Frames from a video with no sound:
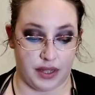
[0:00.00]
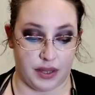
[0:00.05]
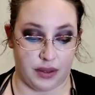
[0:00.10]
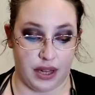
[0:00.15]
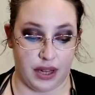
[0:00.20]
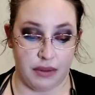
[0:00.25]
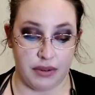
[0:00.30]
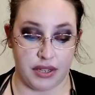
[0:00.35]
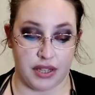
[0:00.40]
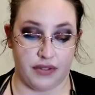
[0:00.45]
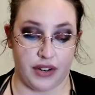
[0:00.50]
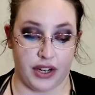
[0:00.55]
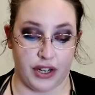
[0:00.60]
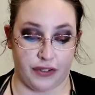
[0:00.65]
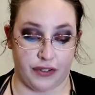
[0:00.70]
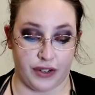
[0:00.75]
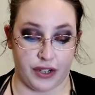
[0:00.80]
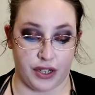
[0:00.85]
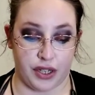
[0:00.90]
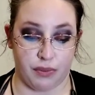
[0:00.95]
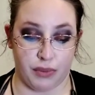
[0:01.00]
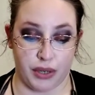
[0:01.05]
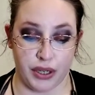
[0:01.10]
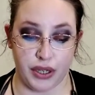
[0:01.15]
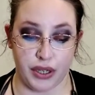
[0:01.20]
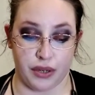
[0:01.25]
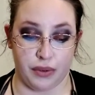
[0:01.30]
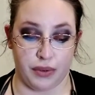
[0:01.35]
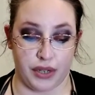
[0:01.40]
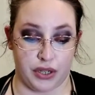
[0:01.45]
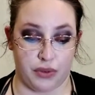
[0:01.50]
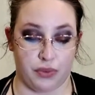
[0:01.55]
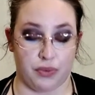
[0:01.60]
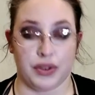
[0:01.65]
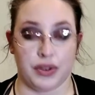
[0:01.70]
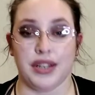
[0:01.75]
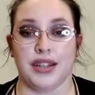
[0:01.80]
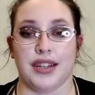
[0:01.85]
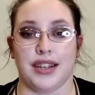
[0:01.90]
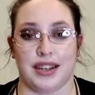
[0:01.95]
So that was the very first murder, which
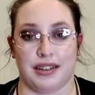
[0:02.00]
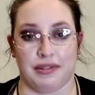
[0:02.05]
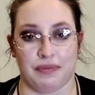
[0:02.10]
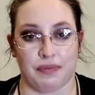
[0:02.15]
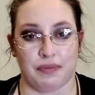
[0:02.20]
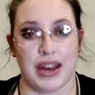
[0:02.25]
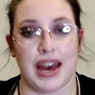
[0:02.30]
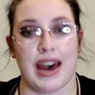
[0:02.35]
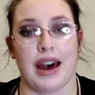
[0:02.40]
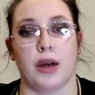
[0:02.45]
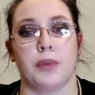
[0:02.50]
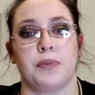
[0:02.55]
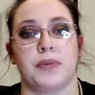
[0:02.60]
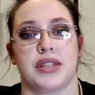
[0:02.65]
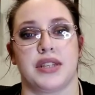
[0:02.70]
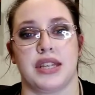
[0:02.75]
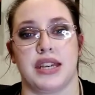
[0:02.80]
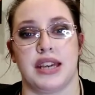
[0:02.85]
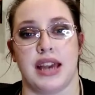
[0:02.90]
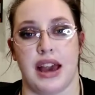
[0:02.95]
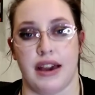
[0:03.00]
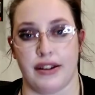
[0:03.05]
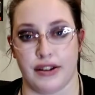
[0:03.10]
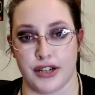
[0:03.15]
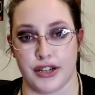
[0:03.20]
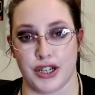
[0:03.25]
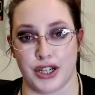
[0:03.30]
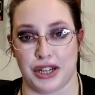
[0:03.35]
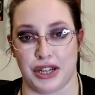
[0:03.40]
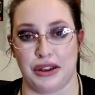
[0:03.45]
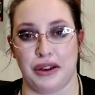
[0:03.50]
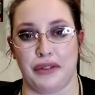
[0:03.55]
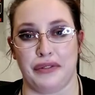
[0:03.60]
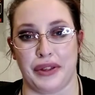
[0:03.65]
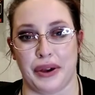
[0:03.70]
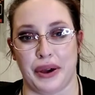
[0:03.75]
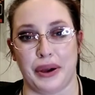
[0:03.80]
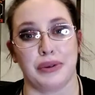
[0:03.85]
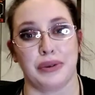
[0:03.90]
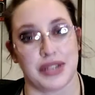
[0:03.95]
really helps the energy
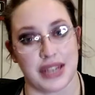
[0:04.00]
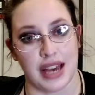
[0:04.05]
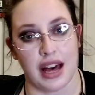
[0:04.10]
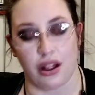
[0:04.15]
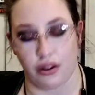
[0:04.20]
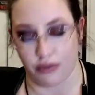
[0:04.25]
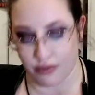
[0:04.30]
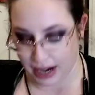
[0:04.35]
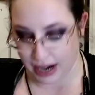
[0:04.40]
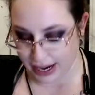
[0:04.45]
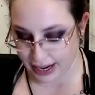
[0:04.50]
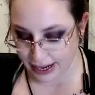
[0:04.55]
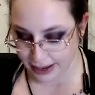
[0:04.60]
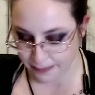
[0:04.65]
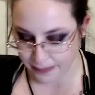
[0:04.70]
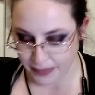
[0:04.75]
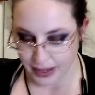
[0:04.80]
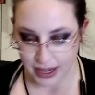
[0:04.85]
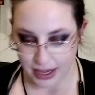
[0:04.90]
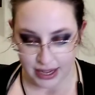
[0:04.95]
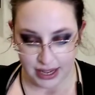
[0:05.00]
of the hotel, right?